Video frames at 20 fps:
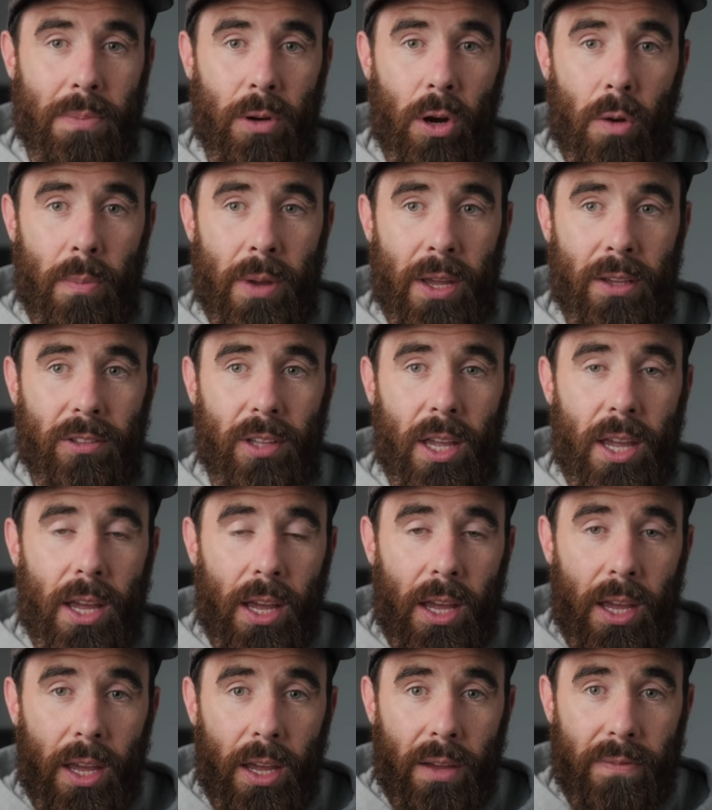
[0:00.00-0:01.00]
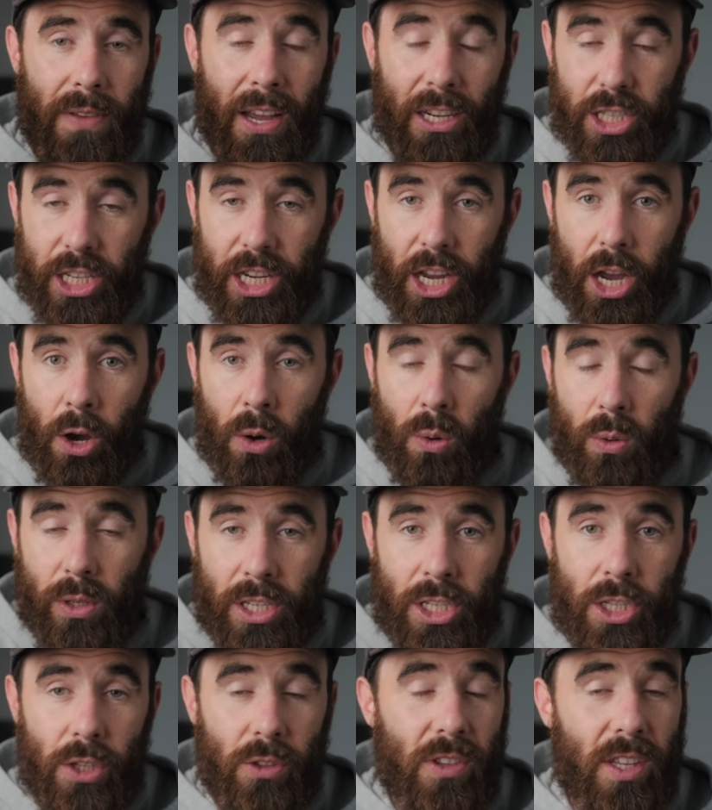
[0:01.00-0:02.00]
Pro Mist. I've actually owned
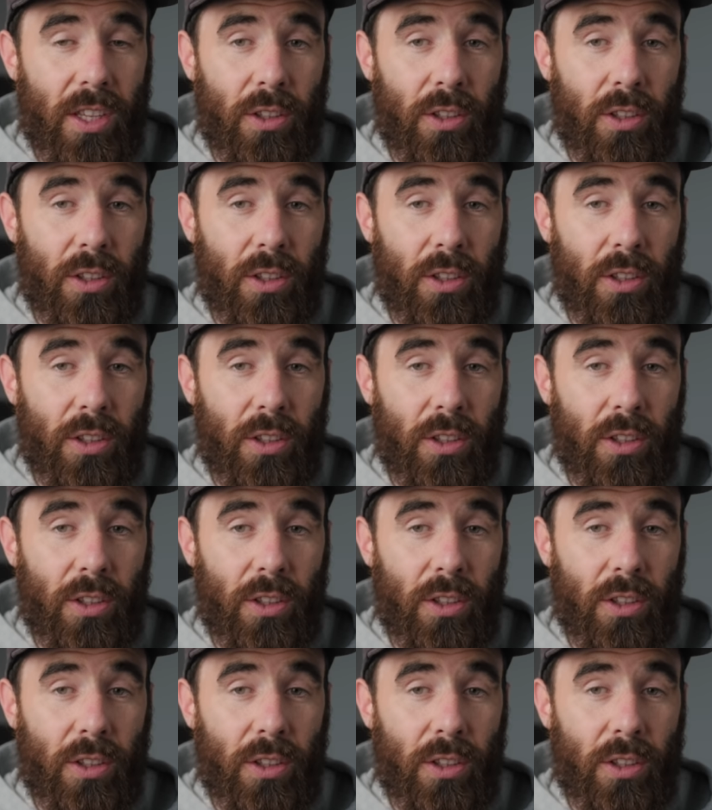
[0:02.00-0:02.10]
and used